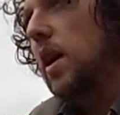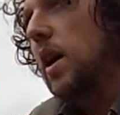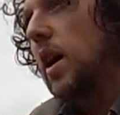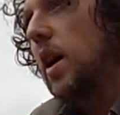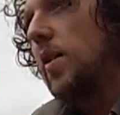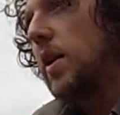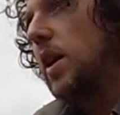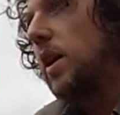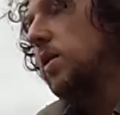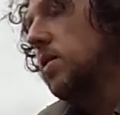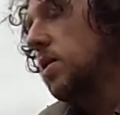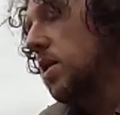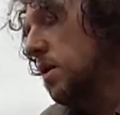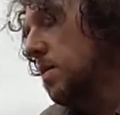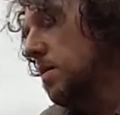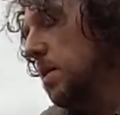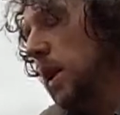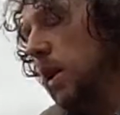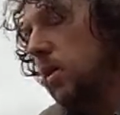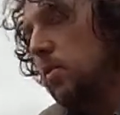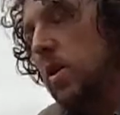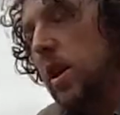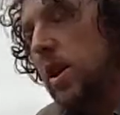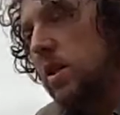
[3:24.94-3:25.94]
And then I started
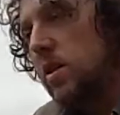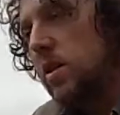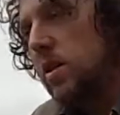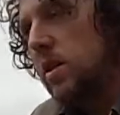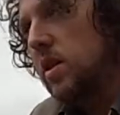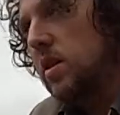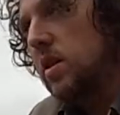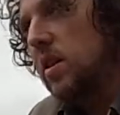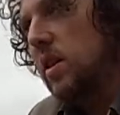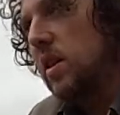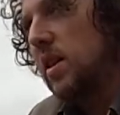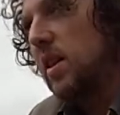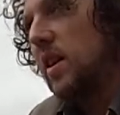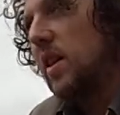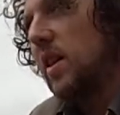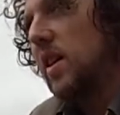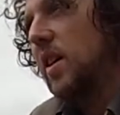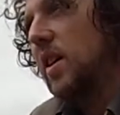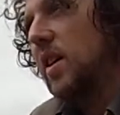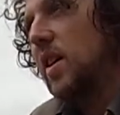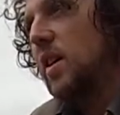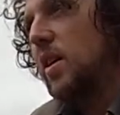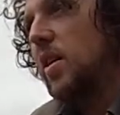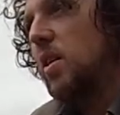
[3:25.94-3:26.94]
being arrested
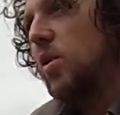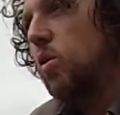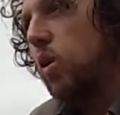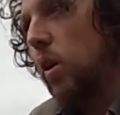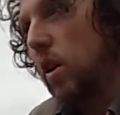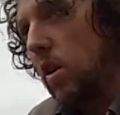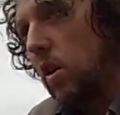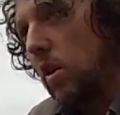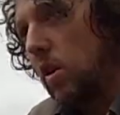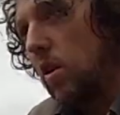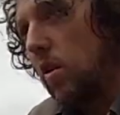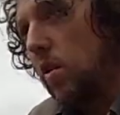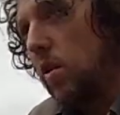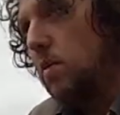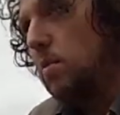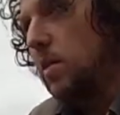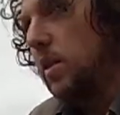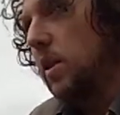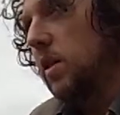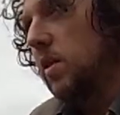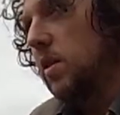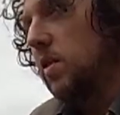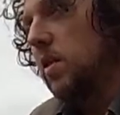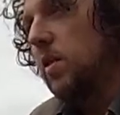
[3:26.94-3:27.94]
quite a lot by
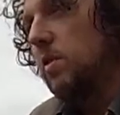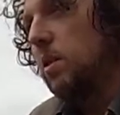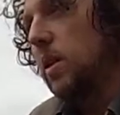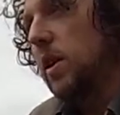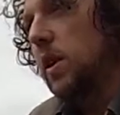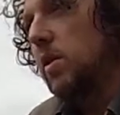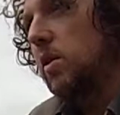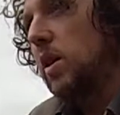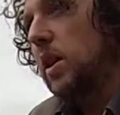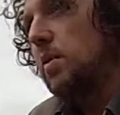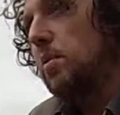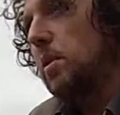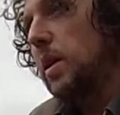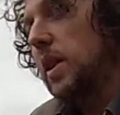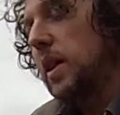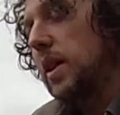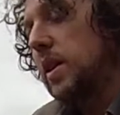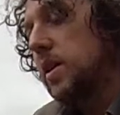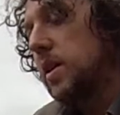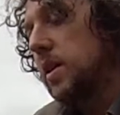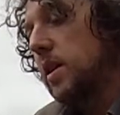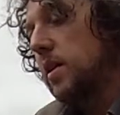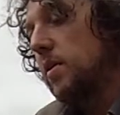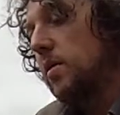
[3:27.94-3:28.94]
the Greek
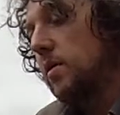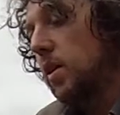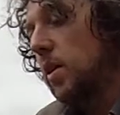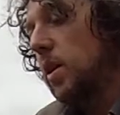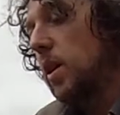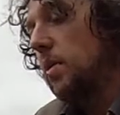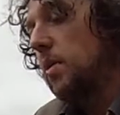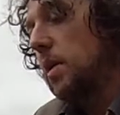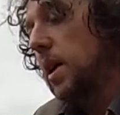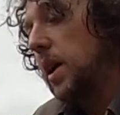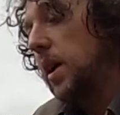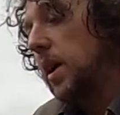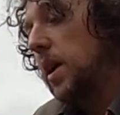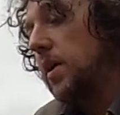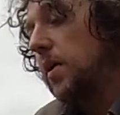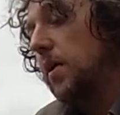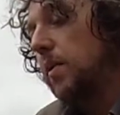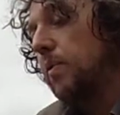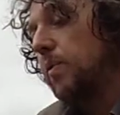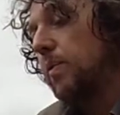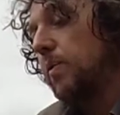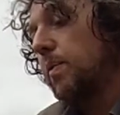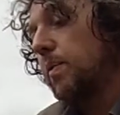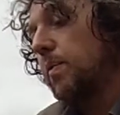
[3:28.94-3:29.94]
police, the Vouliagmeni,
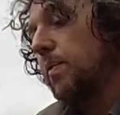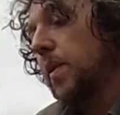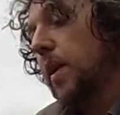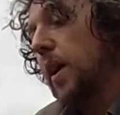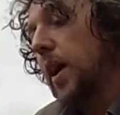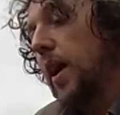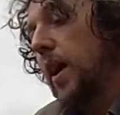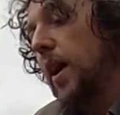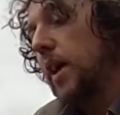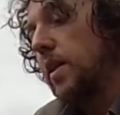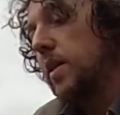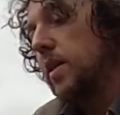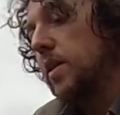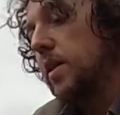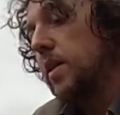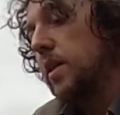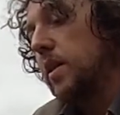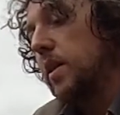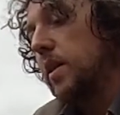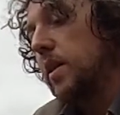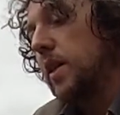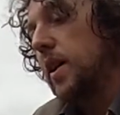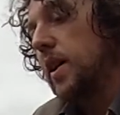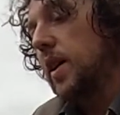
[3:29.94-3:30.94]
and
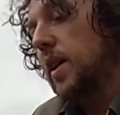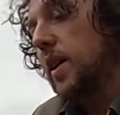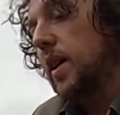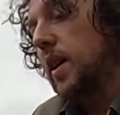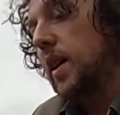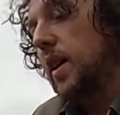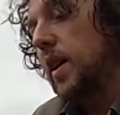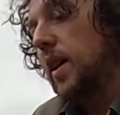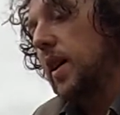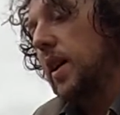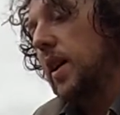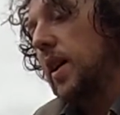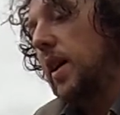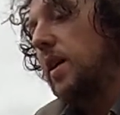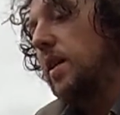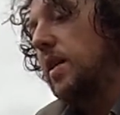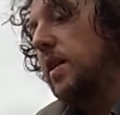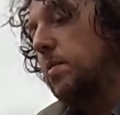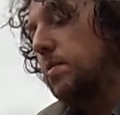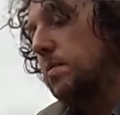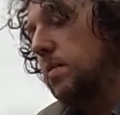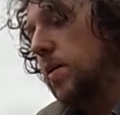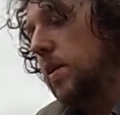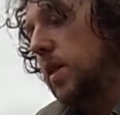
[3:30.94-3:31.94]

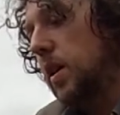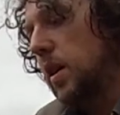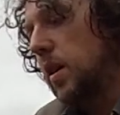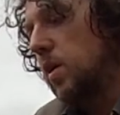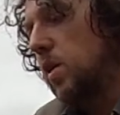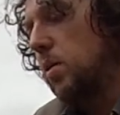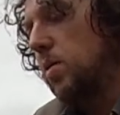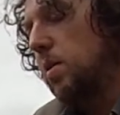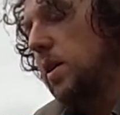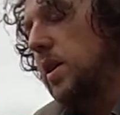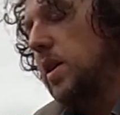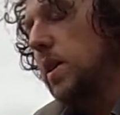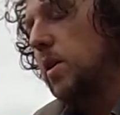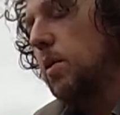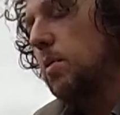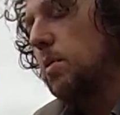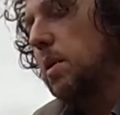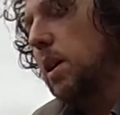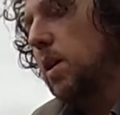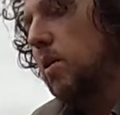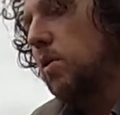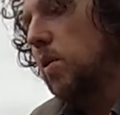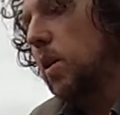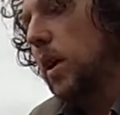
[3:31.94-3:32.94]
the local police. They were
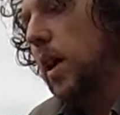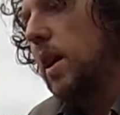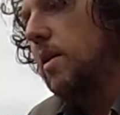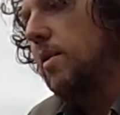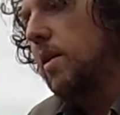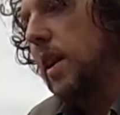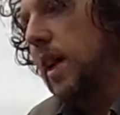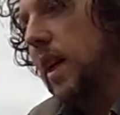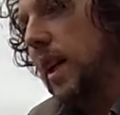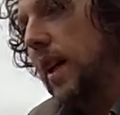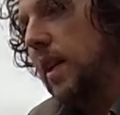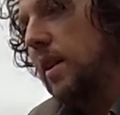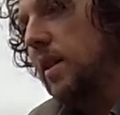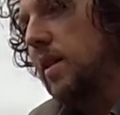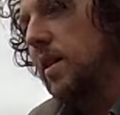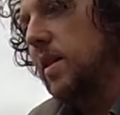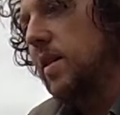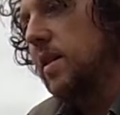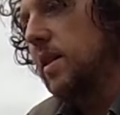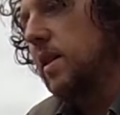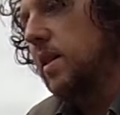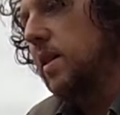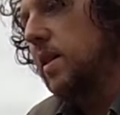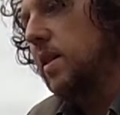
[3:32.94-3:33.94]
being quite
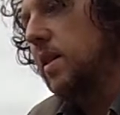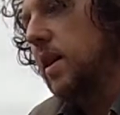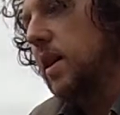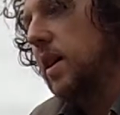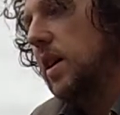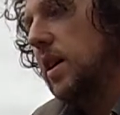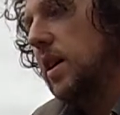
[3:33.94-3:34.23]
heavy-handed, and